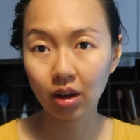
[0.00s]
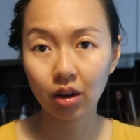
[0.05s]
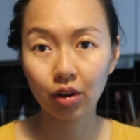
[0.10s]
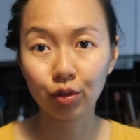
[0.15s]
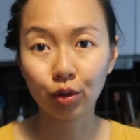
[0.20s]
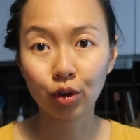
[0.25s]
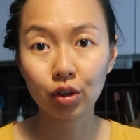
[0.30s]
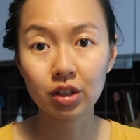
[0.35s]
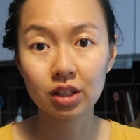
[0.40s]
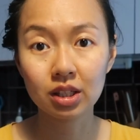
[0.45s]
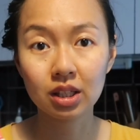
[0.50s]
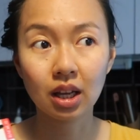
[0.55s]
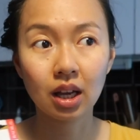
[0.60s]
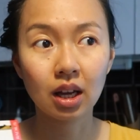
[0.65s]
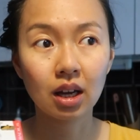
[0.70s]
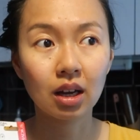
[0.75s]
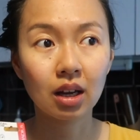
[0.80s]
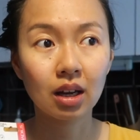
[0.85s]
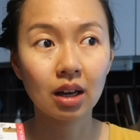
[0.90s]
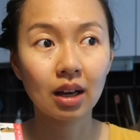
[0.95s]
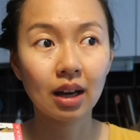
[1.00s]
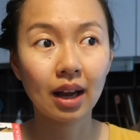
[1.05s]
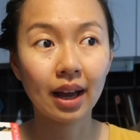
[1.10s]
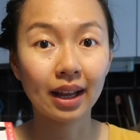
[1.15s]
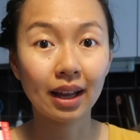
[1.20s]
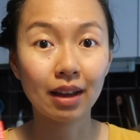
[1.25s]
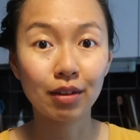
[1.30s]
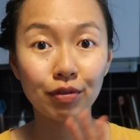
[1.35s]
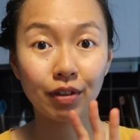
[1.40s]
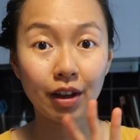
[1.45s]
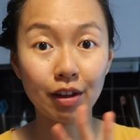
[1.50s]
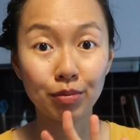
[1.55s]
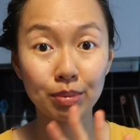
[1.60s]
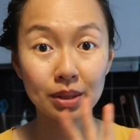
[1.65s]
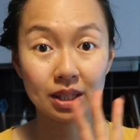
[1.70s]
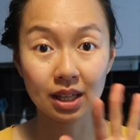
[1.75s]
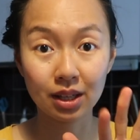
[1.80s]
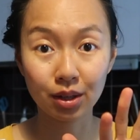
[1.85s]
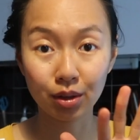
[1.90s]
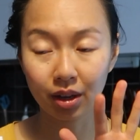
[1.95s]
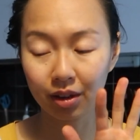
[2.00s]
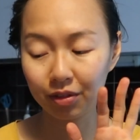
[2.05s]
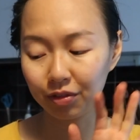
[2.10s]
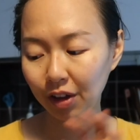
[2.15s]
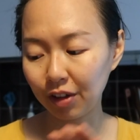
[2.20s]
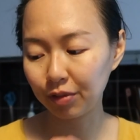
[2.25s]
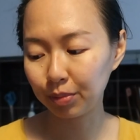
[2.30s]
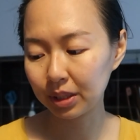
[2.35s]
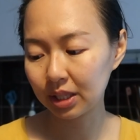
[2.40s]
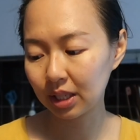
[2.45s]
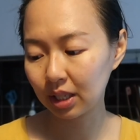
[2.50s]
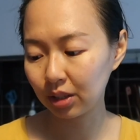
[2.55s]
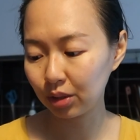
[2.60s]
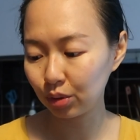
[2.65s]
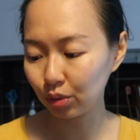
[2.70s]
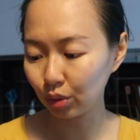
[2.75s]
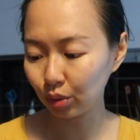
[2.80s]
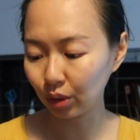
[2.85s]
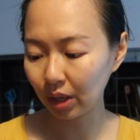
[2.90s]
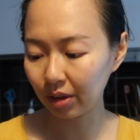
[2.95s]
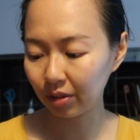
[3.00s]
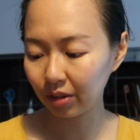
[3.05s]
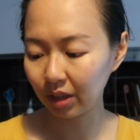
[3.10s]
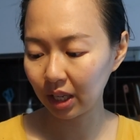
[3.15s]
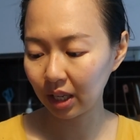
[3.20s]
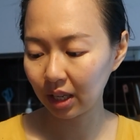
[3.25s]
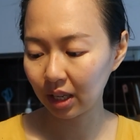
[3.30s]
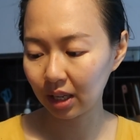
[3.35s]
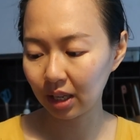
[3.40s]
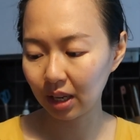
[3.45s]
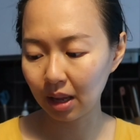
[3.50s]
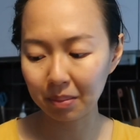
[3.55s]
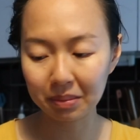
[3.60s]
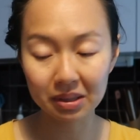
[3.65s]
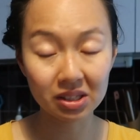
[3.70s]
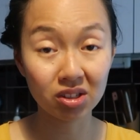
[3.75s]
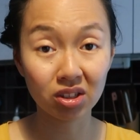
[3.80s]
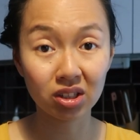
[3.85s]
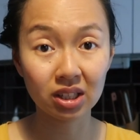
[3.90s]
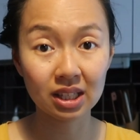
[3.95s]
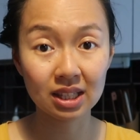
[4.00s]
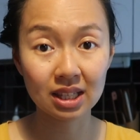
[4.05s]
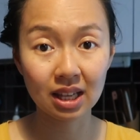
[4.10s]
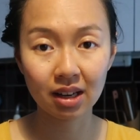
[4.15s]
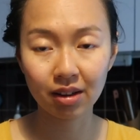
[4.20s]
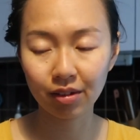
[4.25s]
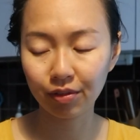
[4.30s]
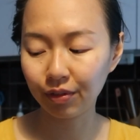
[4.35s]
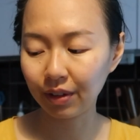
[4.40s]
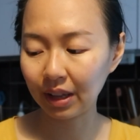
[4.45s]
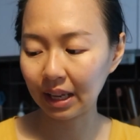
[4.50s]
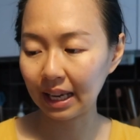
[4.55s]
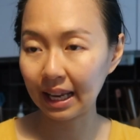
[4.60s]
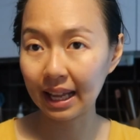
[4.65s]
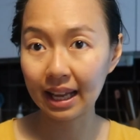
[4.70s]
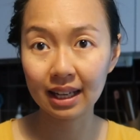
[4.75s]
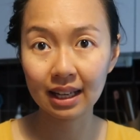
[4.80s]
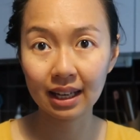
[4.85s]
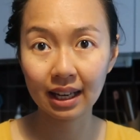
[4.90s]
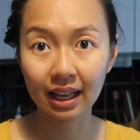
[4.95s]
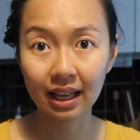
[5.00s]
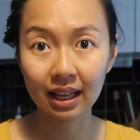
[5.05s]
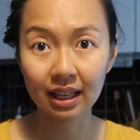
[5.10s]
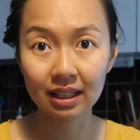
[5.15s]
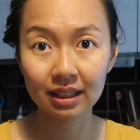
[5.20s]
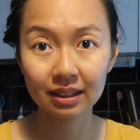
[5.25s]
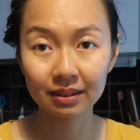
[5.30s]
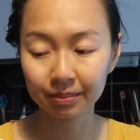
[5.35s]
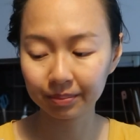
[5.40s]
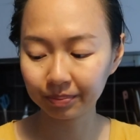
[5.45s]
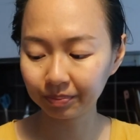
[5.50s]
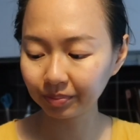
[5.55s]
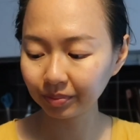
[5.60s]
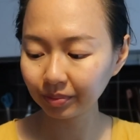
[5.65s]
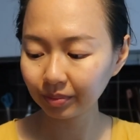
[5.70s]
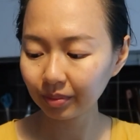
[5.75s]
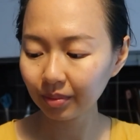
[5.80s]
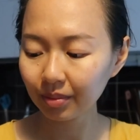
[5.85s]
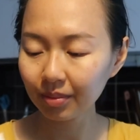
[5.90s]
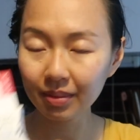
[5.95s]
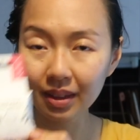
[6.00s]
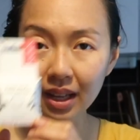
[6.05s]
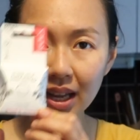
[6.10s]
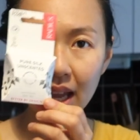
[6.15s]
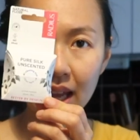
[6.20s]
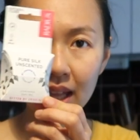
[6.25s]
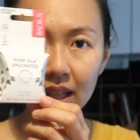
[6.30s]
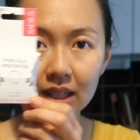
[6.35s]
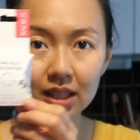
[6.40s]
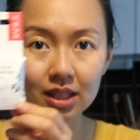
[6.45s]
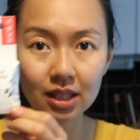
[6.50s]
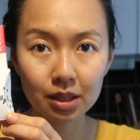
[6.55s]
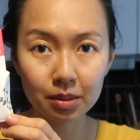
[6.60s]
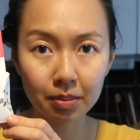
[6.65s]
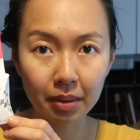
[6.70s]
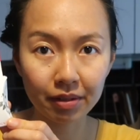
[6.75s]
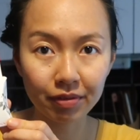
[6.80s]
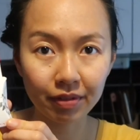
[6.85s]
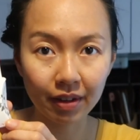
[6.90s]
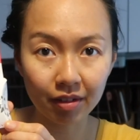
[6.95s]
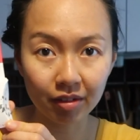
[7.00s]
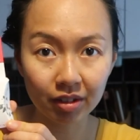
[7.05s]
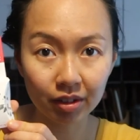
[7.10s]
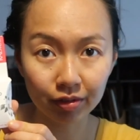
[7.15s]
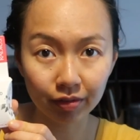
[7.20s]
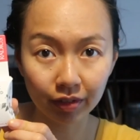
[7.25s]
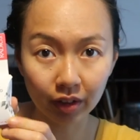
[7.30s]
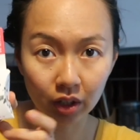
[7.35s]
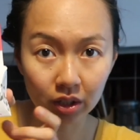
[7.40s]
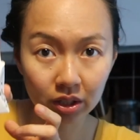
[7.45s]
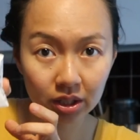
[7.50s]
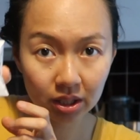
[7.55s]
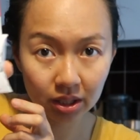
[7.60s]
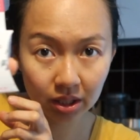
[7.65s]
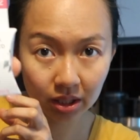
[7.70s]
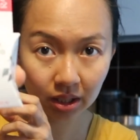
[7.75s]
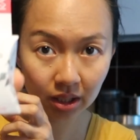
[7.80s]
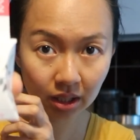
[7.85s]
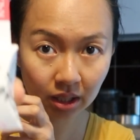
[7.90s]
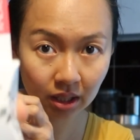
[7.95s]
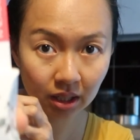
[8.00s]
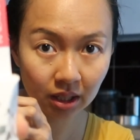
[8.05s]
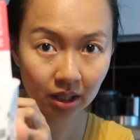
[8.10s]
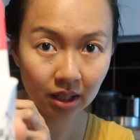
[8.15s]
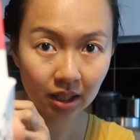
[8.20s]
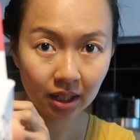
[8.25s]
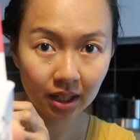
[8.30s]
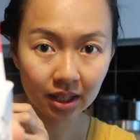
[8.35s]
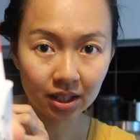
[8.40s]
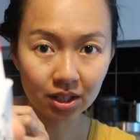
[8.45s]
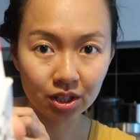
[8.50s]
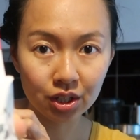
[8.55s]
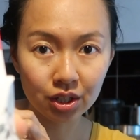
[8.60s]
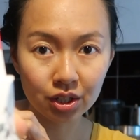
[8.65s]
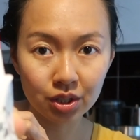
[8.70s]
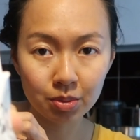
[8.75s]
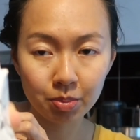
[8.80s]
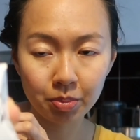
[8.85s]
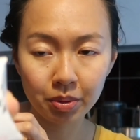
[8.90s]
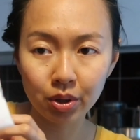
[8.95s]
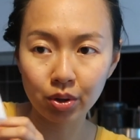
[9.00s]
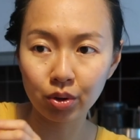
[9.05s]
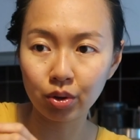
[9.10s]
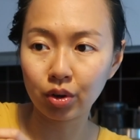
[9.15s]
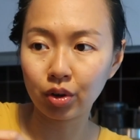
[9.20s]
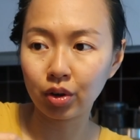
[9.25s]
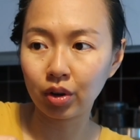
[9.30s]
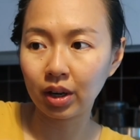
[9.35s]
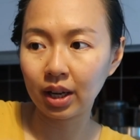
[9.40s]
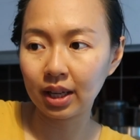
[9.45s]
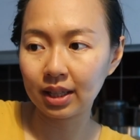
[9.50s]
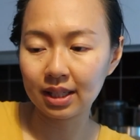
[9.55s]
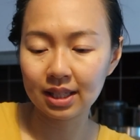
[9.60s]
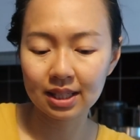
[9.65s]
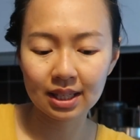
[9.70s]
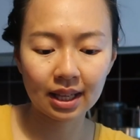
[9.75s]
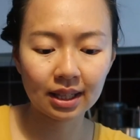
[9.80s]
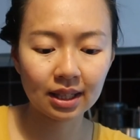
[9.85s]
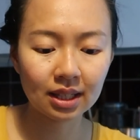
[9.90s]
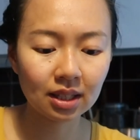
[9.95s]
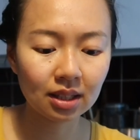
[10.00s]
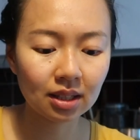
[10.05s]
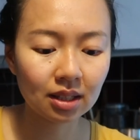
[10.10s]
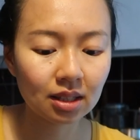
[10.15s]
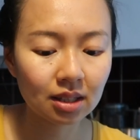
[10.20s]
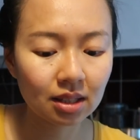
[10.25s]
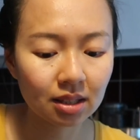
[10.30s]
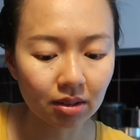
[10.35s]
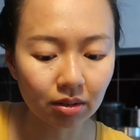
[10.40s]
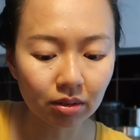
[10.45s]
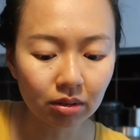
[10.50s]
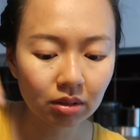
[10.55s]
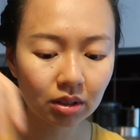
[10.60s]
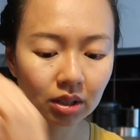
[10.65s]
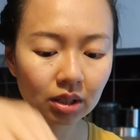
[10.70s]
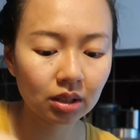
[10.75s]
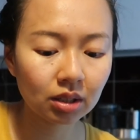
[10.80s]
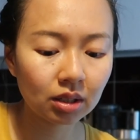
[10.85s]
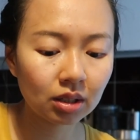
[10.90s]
Of course, I get 5%, you get 5%, you know that already. And Amazon is an affiliate link. And this is my favorite floss. It's just pure unscented silk.